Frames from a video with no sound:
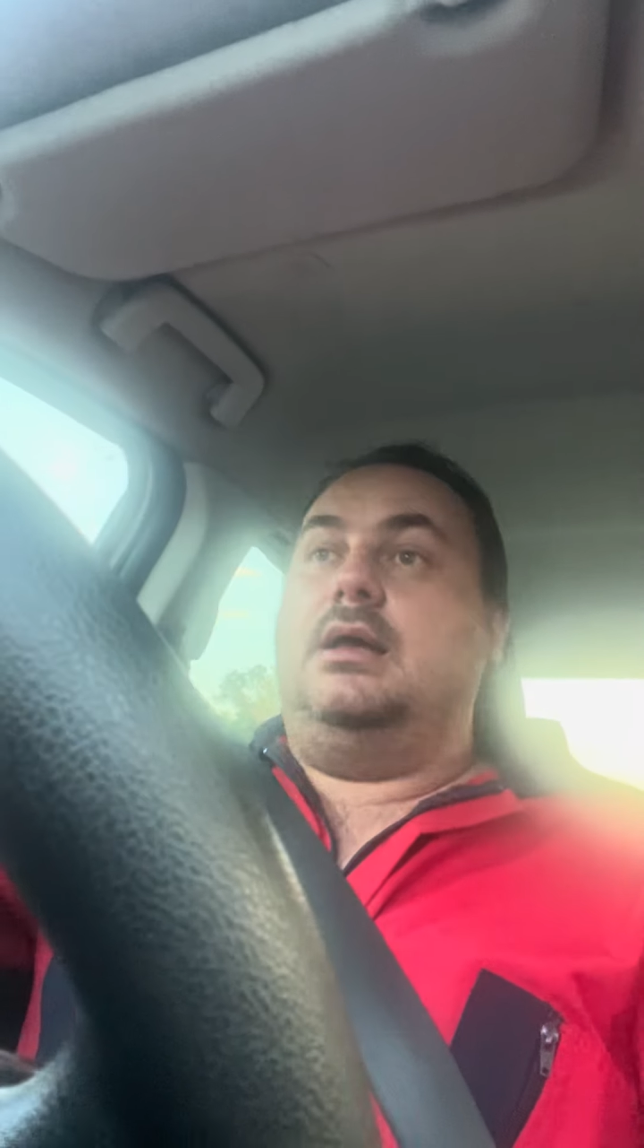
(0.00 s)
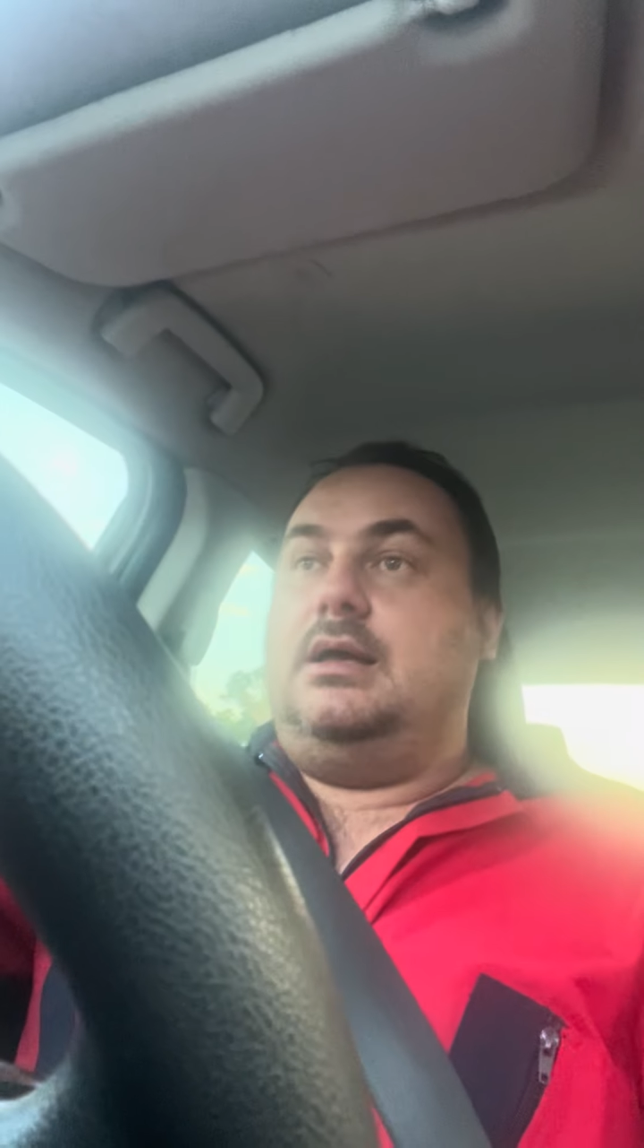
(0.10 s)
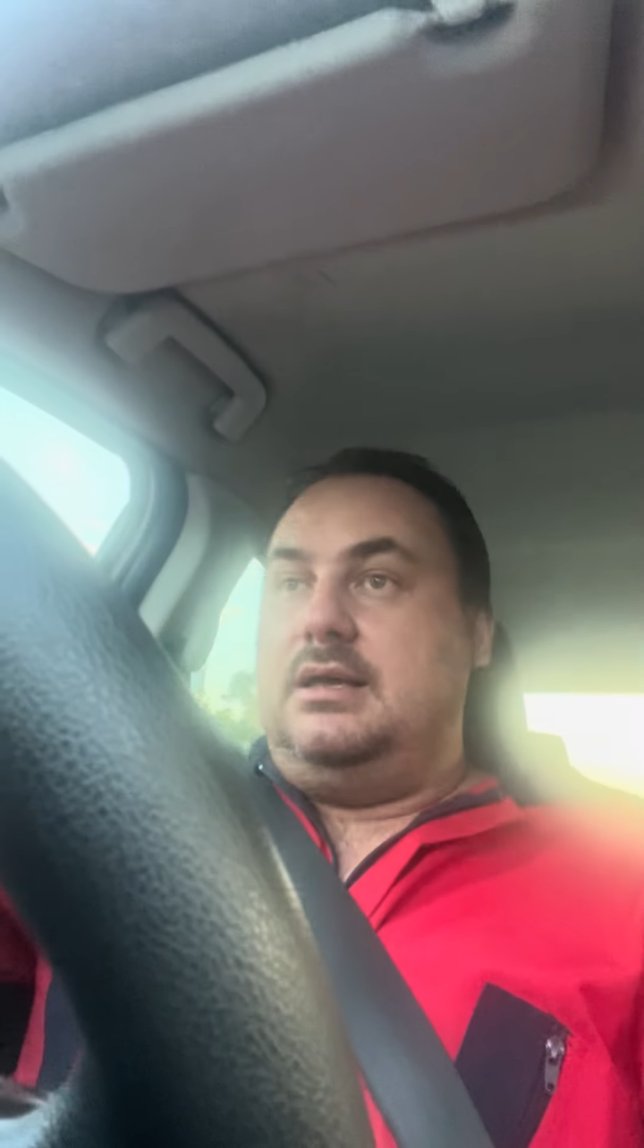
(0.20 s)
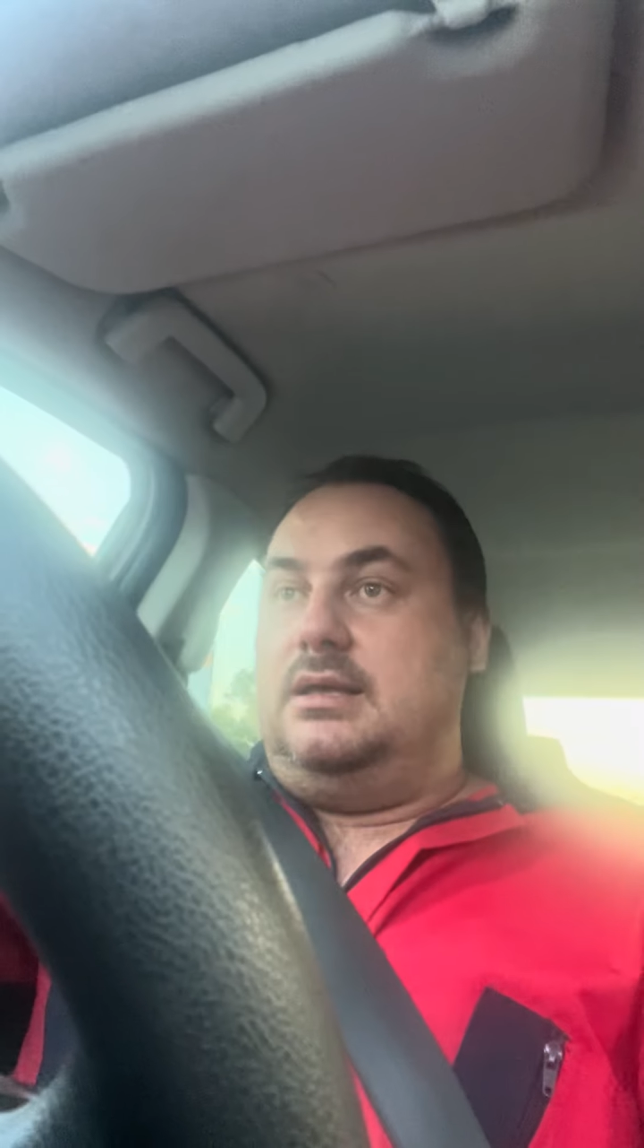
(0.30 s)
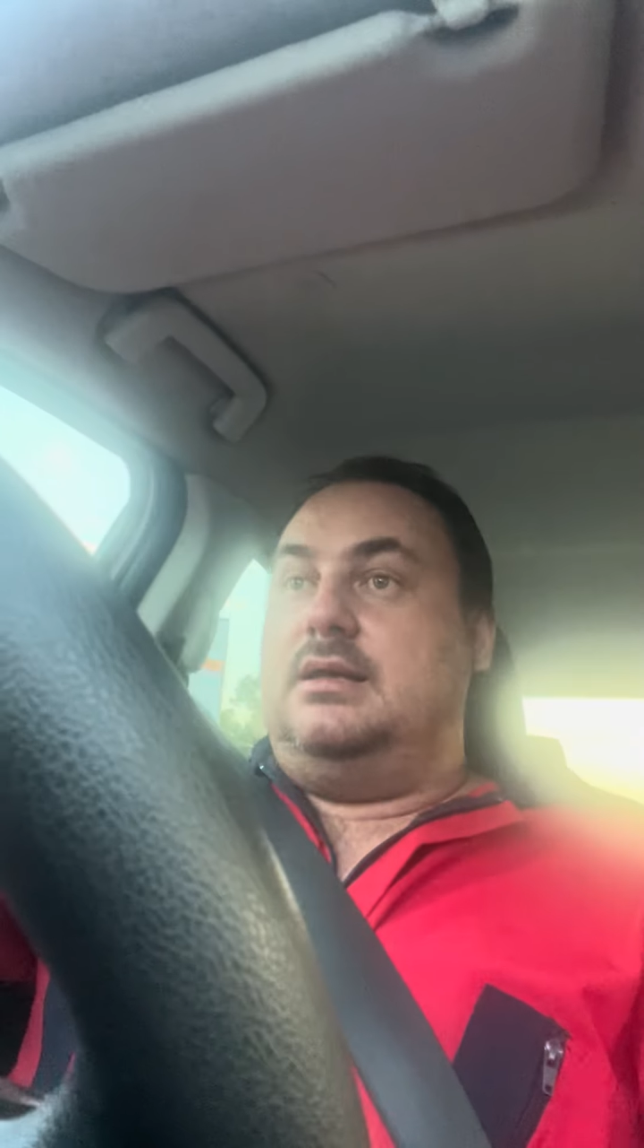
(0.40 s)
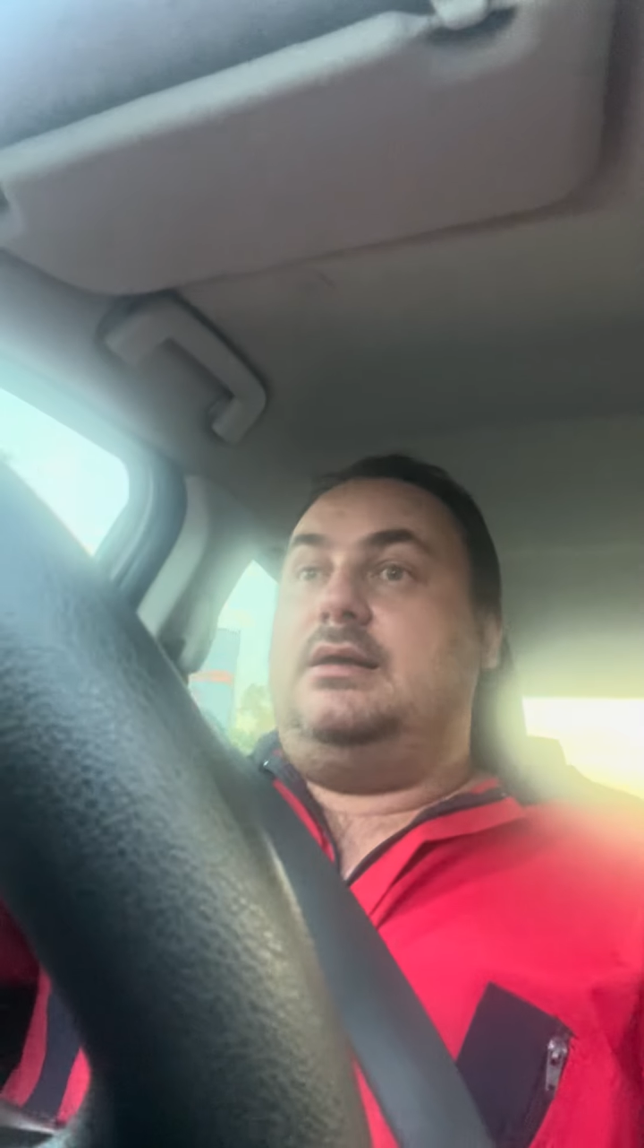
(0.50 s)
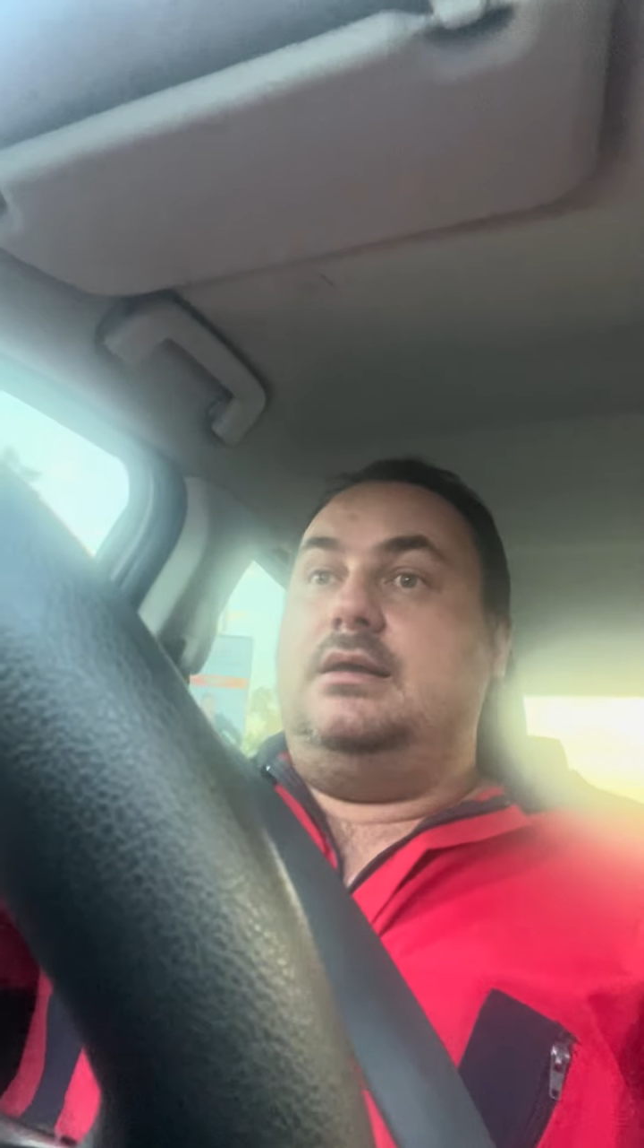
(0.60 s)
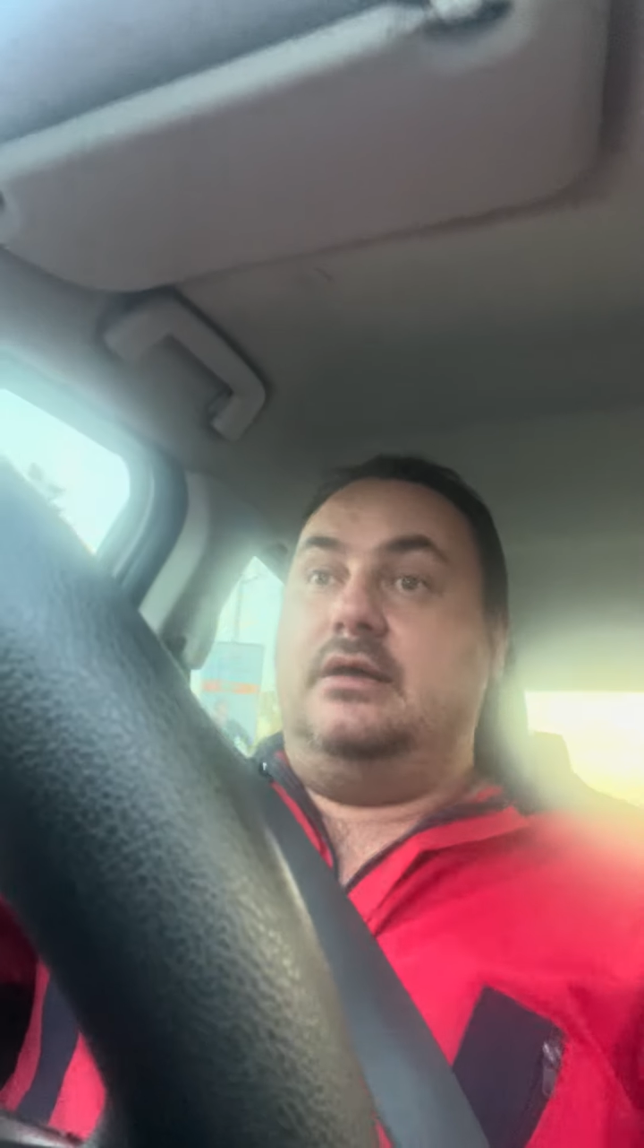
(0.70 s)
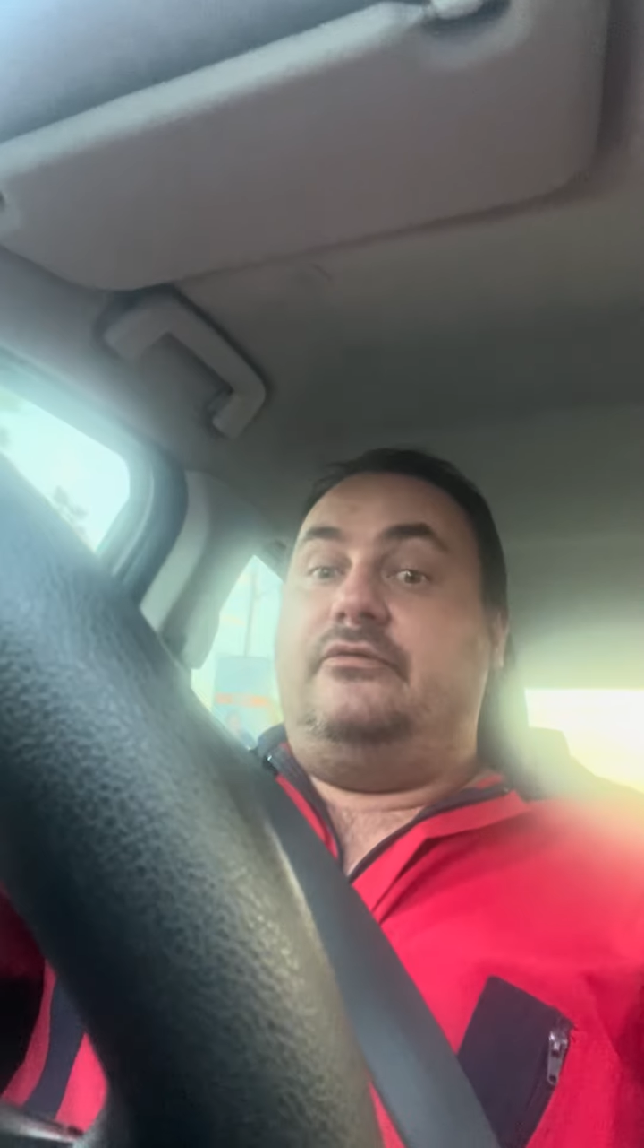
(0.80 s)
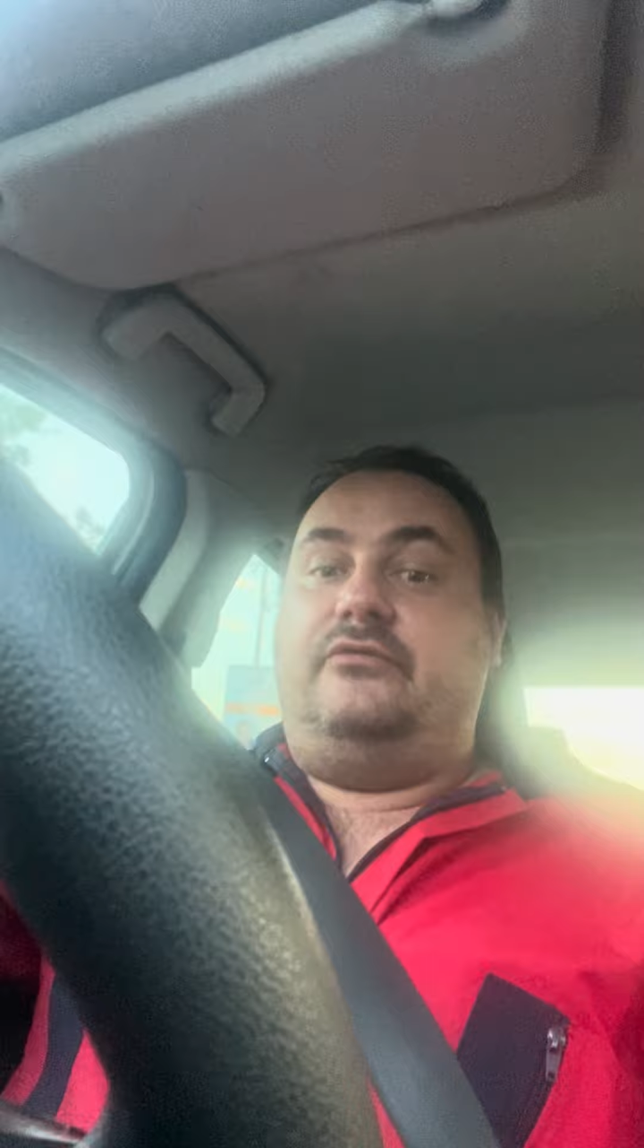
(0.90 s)

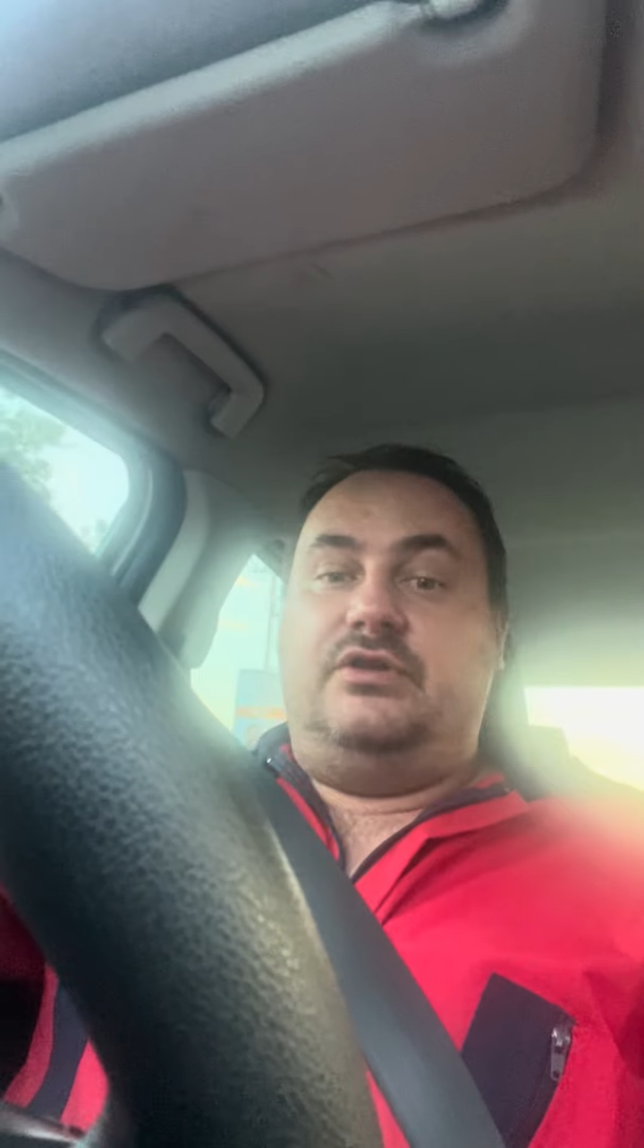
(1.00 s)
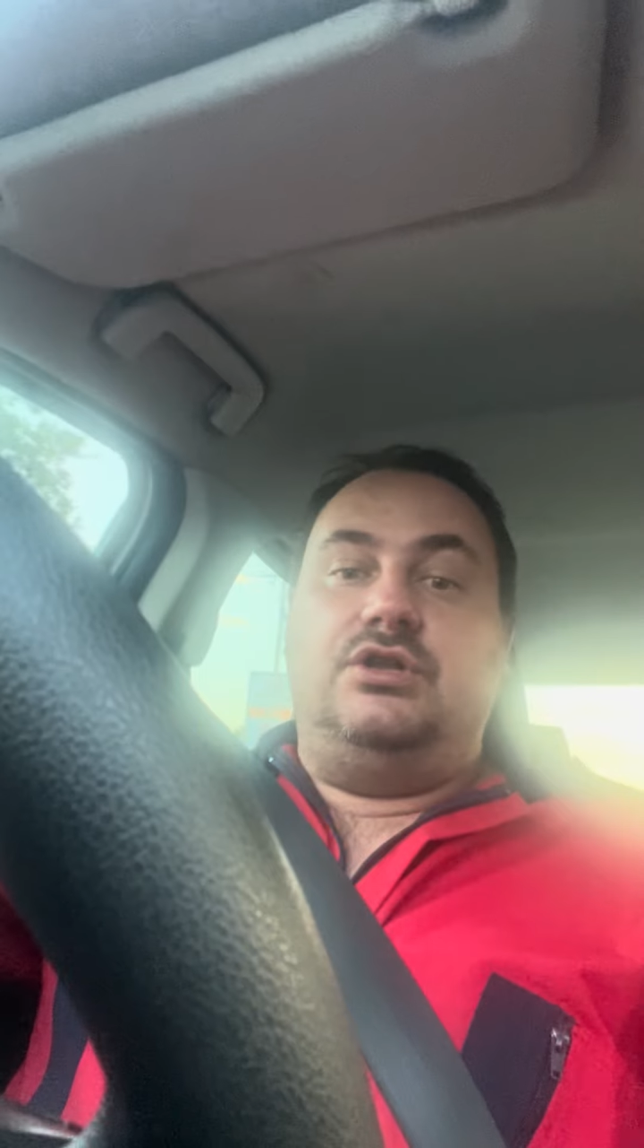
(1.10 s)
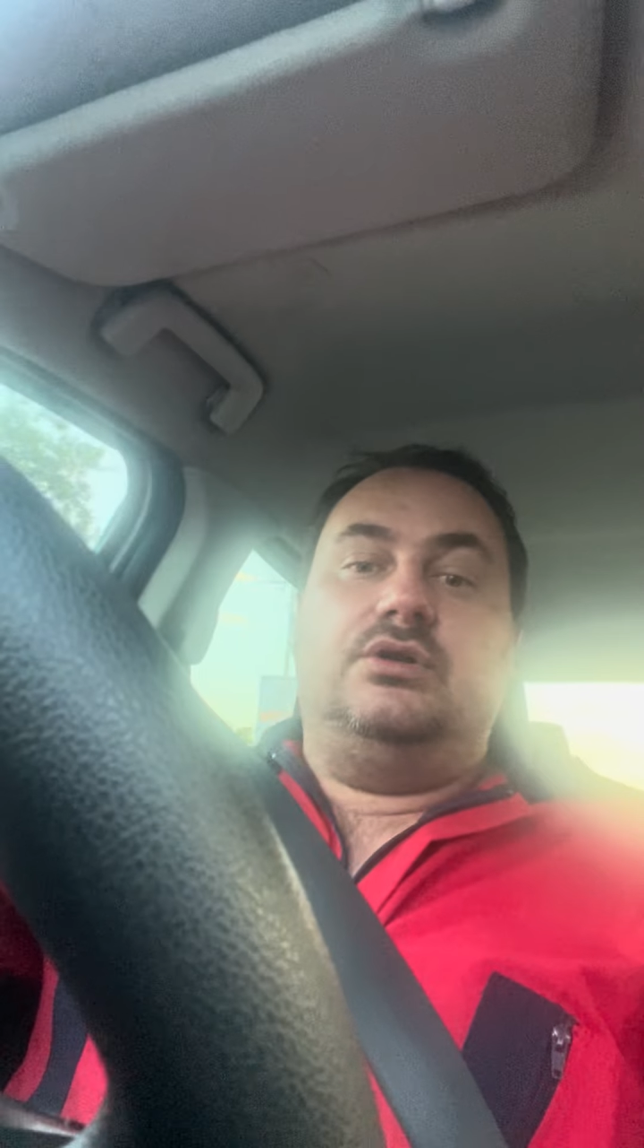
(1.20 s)
a video